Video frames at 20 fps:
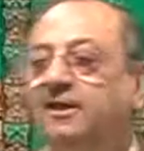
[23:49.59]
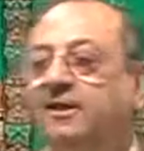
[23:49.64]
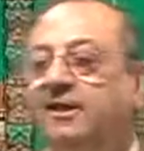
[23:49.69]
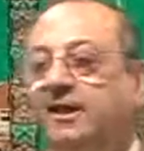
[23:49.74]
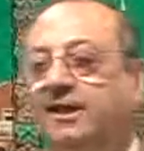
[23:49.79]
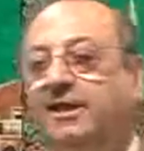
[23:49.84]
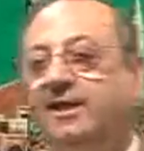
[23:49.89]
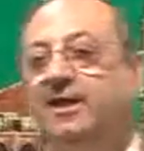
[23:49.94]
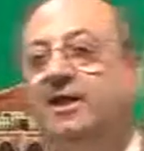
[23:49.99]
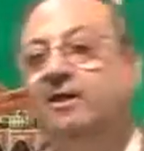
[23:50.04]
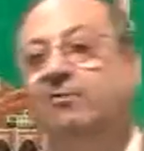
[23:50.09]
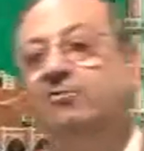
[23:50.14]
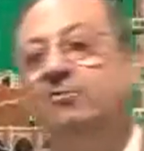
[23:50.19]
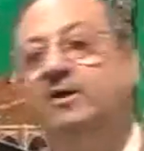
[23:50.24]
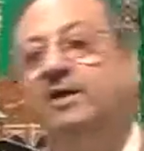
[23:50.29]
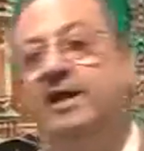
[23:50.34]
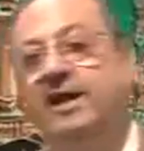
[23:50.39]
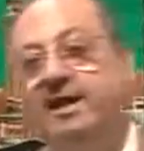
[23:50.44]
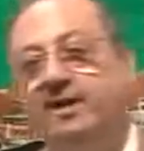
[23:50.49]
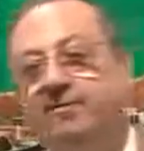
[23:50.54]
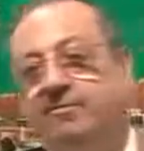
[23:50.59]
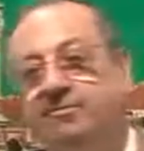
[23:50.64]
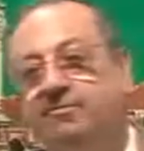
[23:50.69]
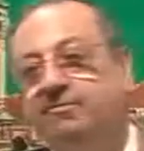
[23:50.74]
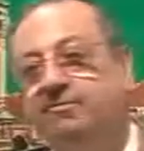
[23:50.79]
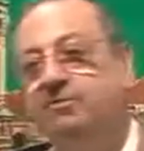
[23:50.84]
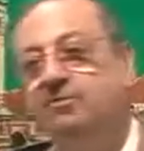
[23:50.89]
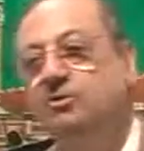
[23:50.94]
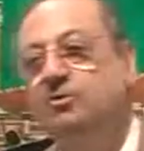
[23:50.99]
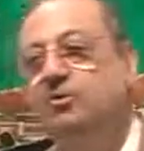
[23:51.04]
here we have
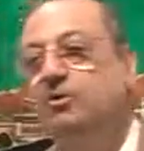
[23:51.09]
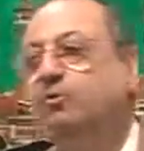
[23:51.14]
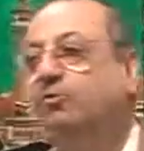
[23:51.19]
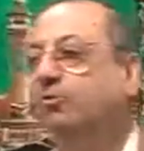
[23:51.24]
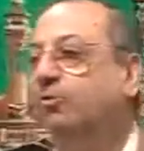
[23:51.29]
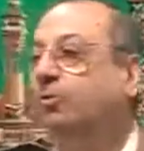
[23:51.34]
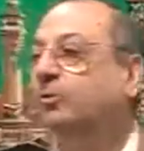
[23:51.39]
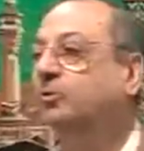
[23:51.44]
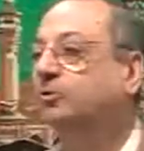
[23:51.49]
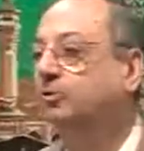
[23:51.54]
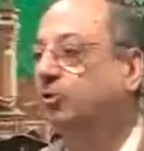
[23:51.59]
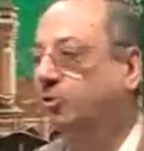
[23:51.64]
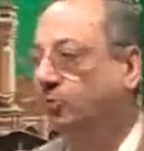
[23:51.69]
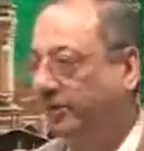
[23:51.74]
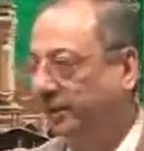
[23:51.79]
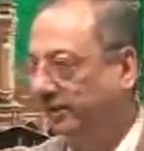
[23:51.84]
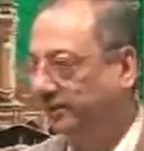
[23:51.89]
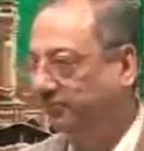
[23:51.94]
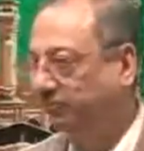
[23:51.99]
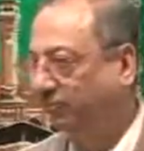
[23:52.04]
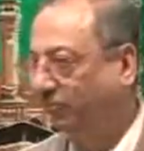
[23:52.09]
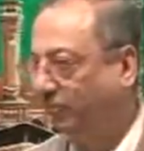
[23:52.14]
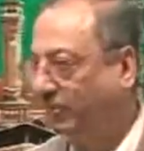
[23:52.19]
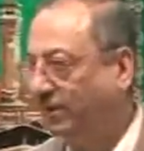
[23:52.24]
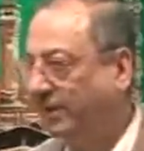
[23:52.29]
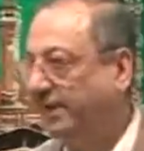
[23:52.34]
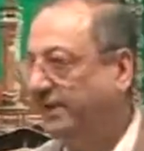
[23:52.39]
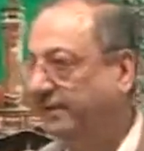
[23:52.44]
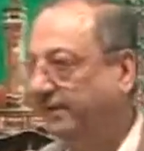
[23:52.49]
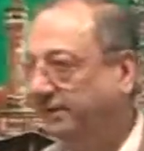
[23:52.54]
funduk, it's 4
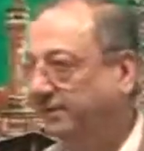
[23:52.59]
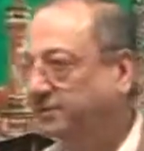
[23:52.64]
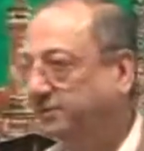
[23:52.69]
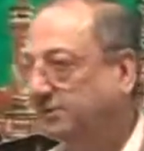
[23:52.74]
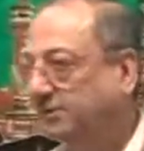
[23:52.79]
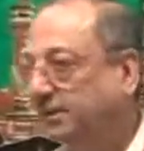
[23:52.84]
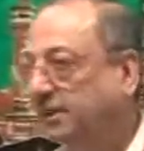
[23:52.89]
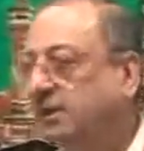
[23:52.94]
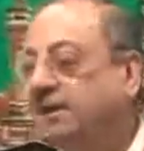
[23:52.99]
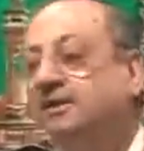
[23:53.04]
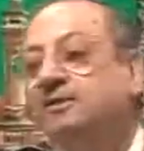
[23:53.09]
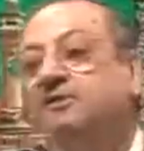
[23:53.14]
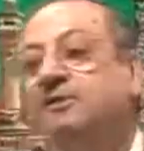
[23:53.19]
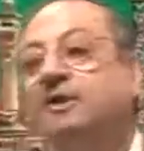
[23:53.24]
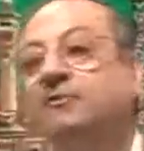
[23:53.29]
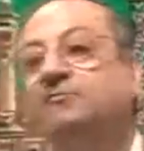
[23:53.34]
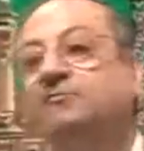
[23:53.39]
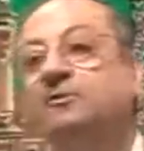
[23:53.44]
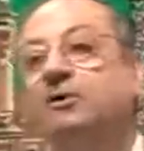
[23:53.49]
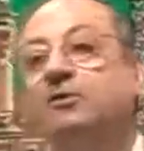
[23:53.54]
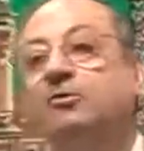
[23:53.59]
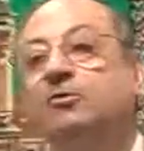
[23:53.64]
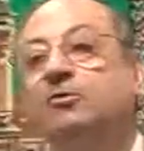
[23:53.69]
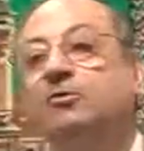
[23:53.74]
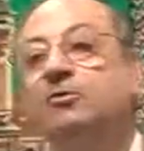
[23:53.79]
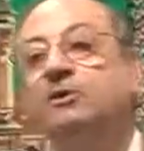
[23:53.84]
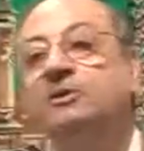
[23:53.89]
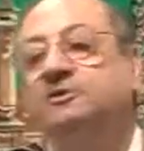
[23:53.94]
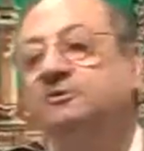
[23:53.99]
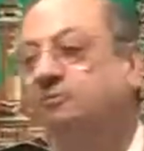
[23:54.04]
letters. Daftaru
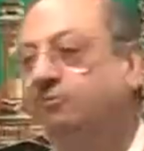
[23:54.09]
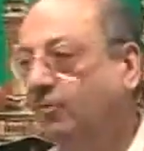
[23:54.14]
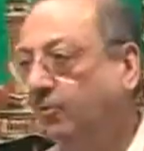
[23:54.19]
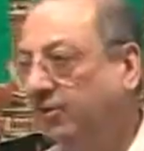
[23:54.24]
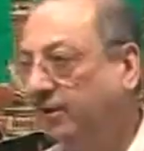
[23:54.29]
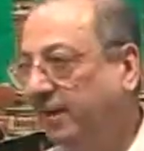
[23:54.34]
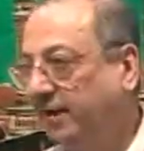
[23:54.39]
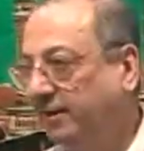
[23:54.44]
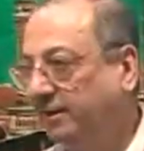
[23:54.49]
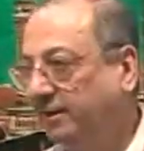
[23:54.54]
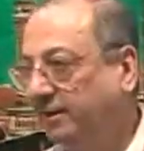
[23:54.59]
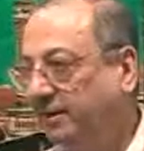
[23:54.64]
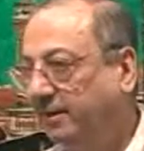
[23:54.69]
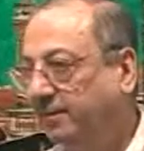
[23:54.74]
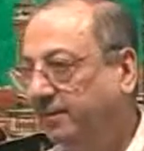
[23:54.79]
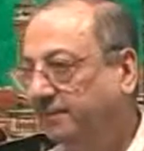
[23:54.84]
is 4 letters.